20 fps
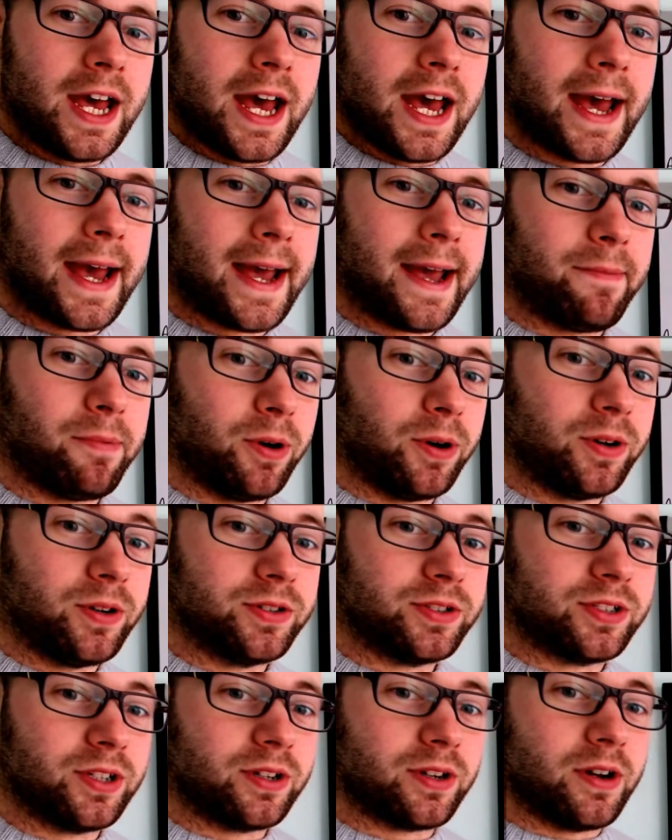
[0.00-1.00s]
uh, we're
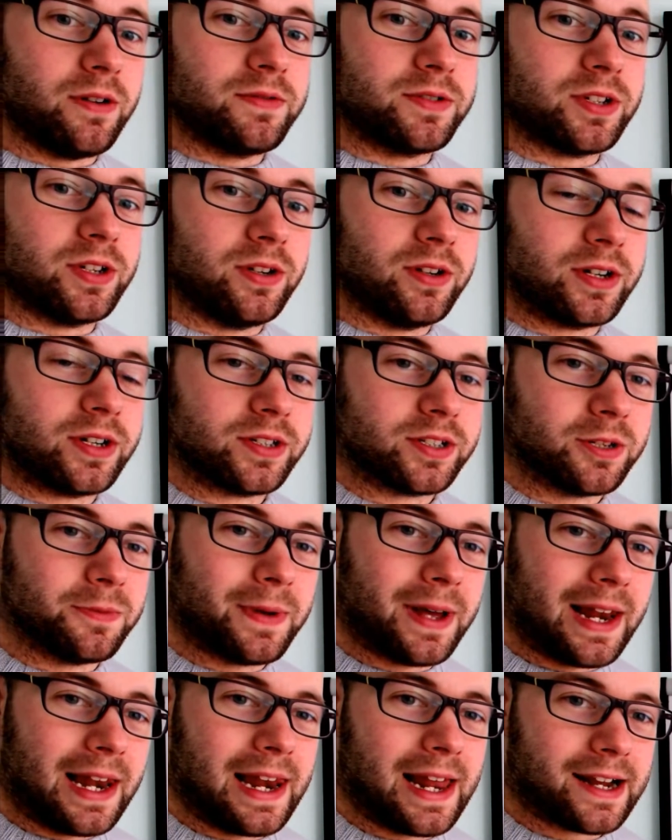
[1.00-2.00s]
also going to look at some
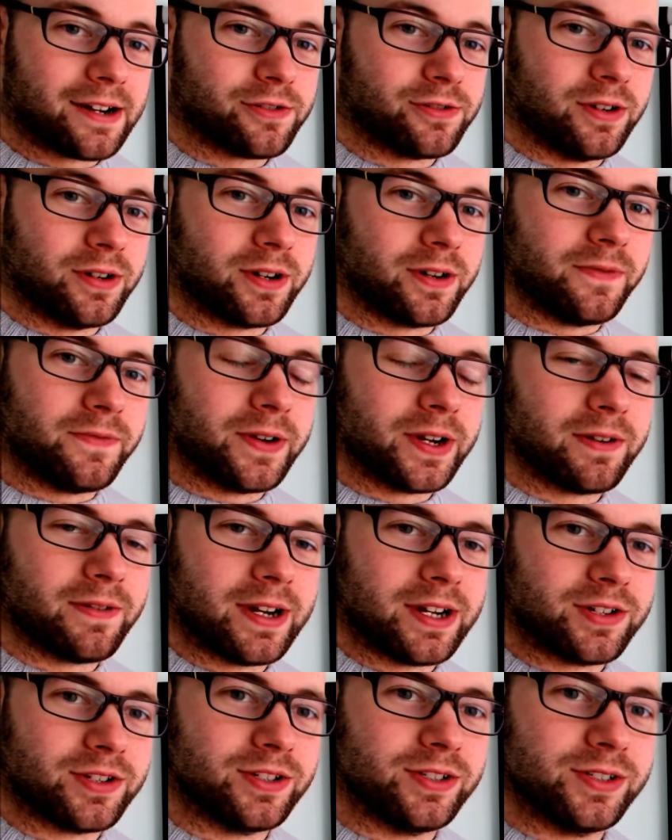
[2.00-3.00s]
electron
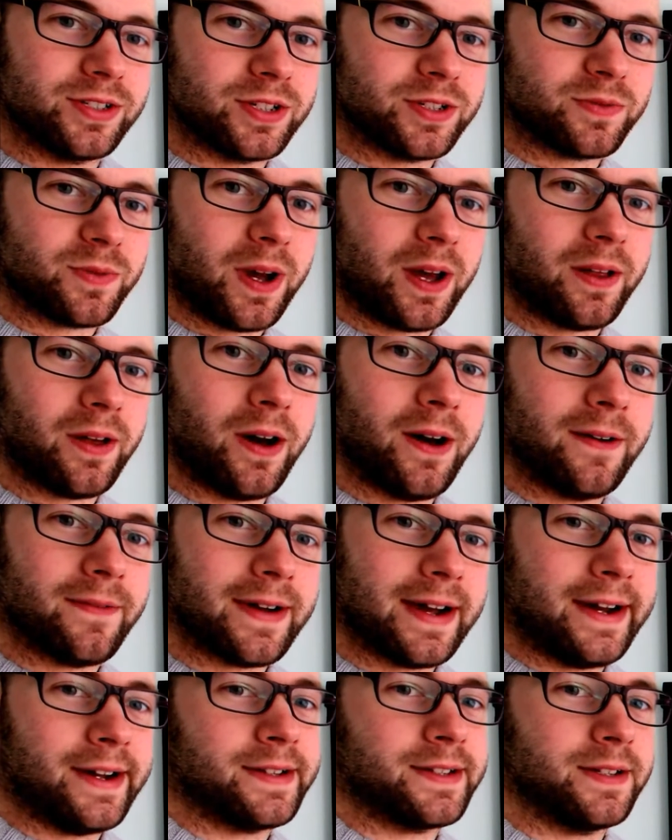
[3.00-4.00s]
configurations as well of
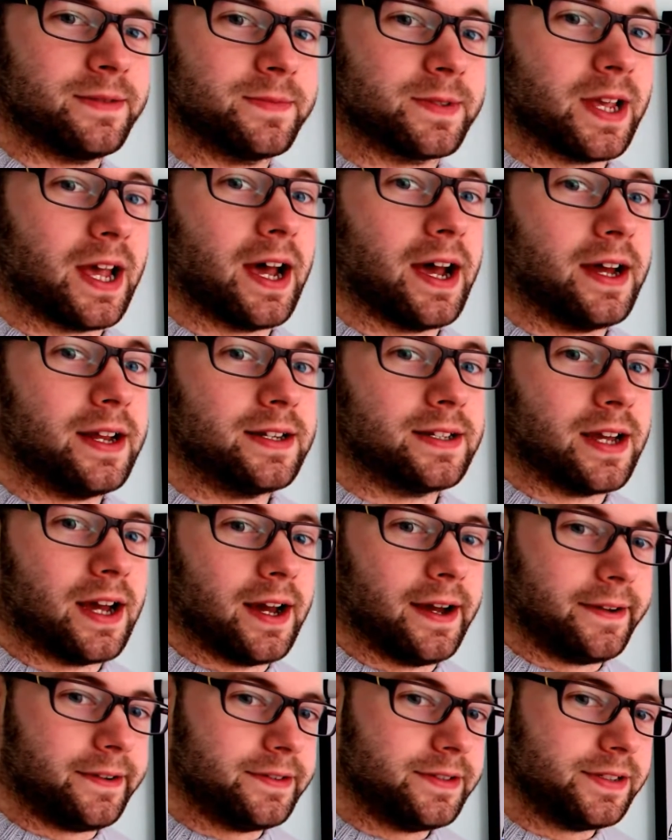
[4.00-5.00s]
atoms and
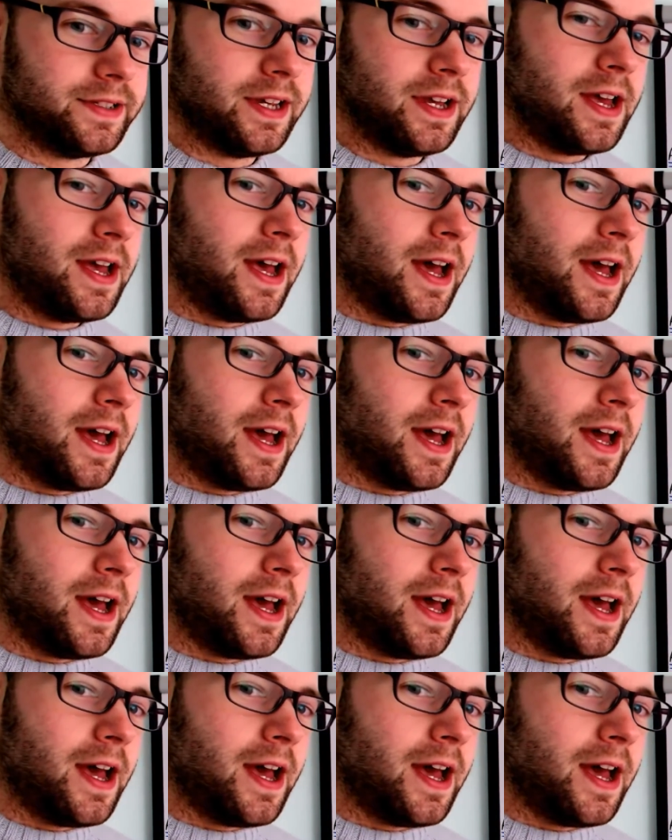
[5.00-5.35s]
ions.